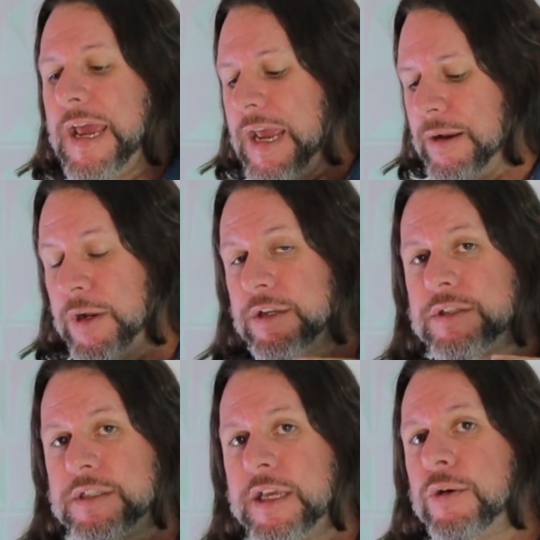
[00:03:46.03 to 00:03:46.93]
And I'm going to
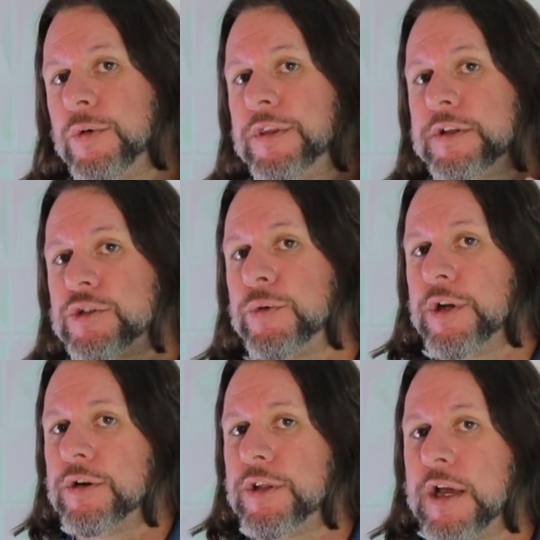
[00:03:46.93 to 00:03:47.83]
stick with this
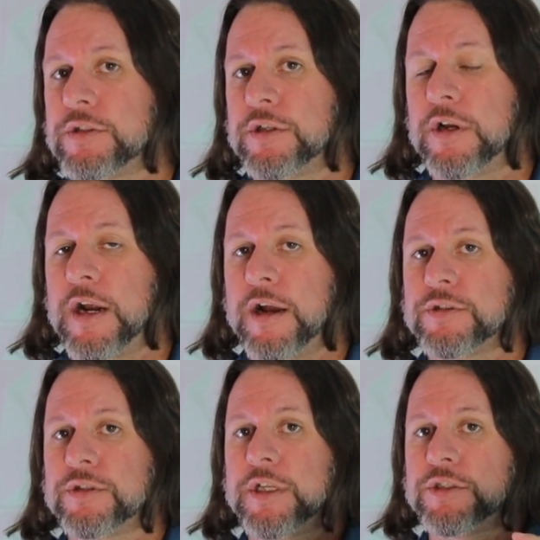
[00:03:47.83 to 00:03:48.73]
$300,000
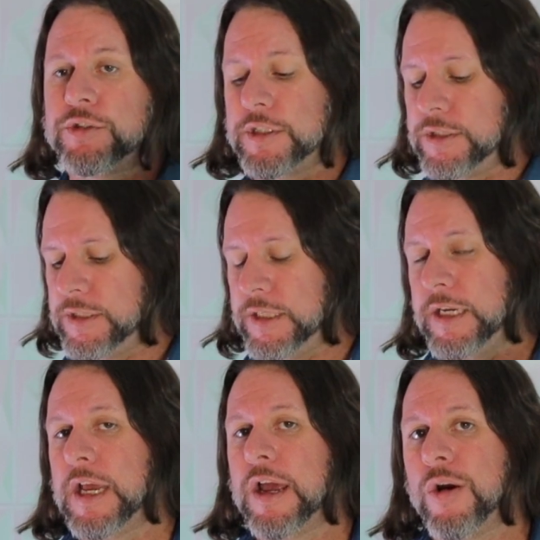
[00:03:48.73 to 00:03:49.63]
house so that you can
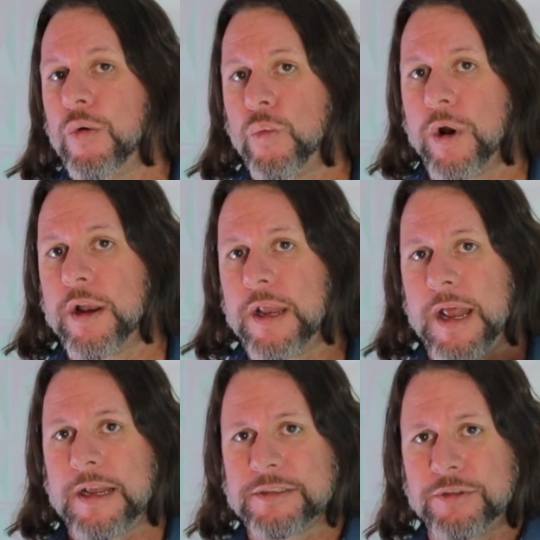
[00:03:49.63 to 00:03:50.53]
see
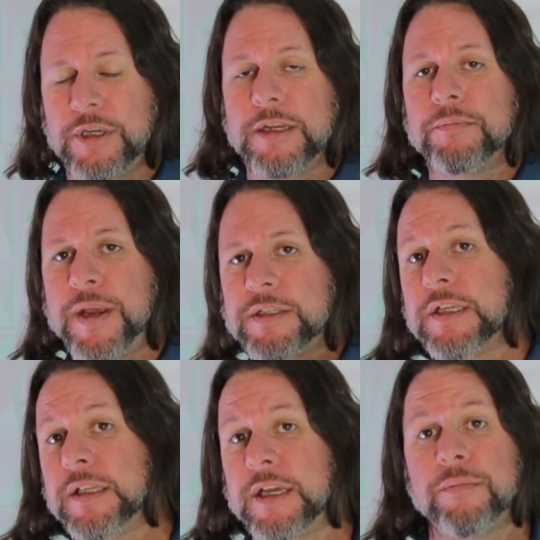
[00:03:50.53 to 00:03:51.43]
so you can
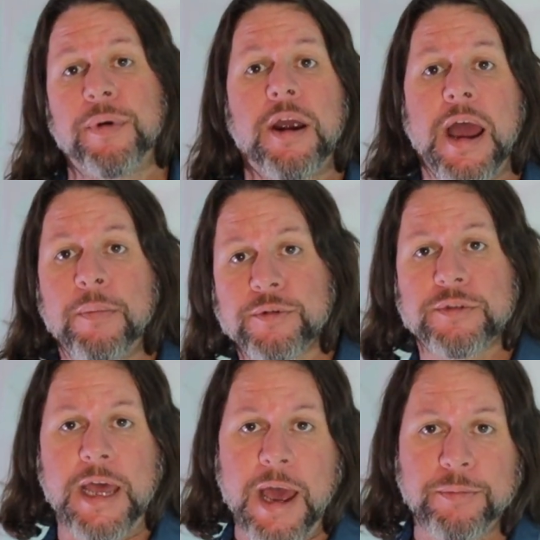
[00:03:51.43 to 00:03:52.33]
basically compare apples
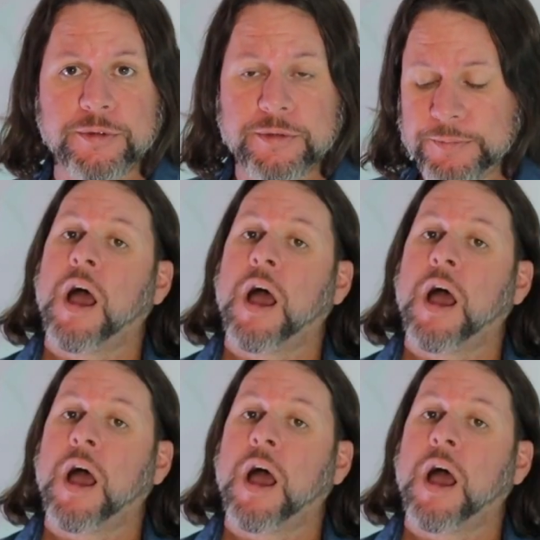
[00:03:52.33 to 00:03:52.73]
to apples.